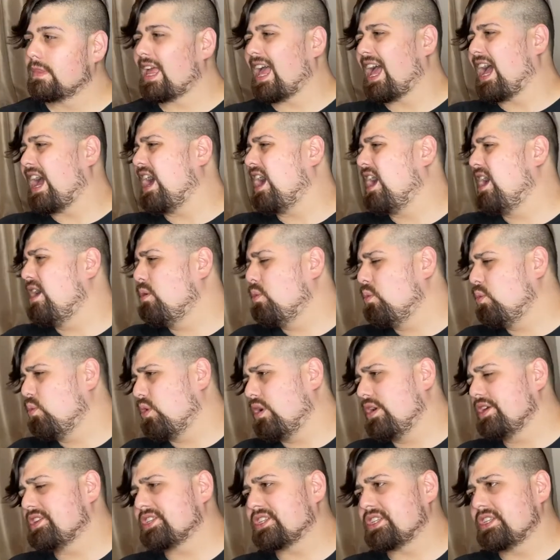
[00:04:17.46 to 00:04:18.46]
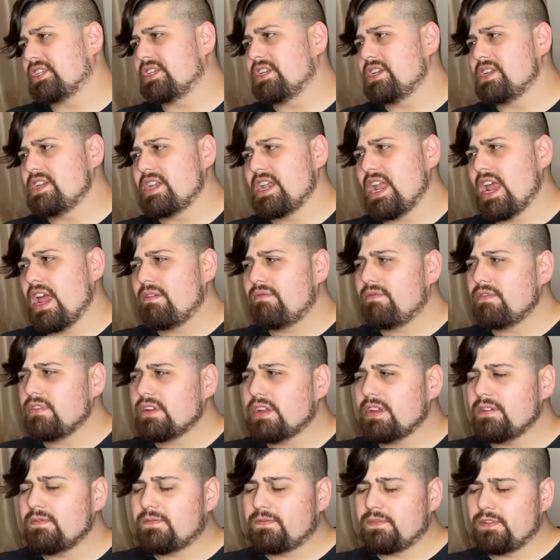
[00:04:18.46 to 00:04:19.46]
I was never
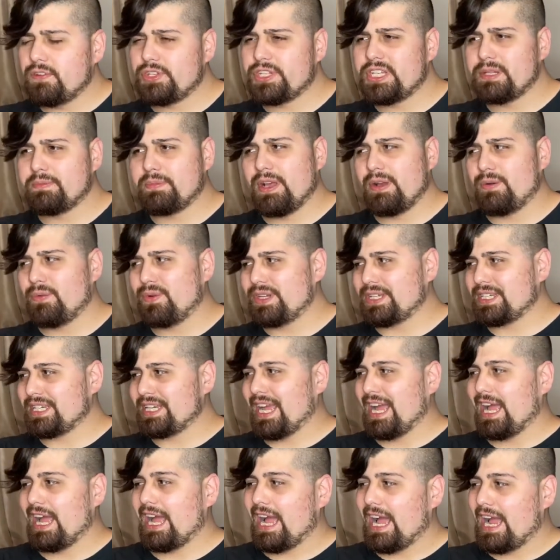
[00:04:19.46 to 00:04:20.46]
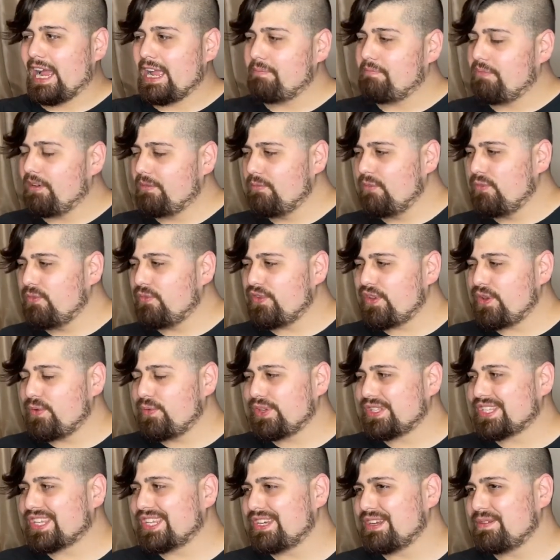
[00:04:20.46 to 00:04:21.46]
confused about what type of movie it
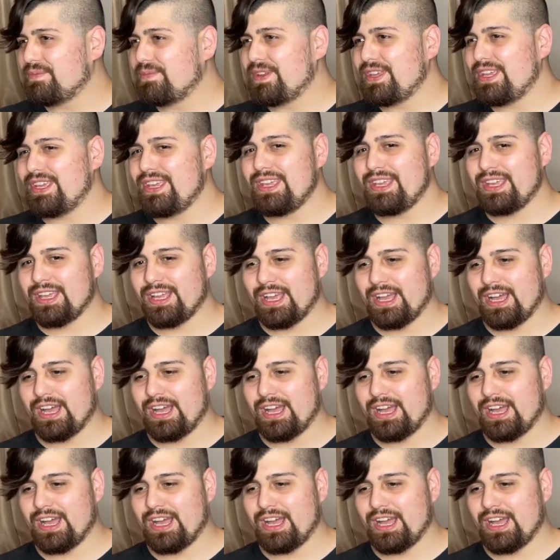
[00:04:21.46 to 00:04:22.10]
was gonna be,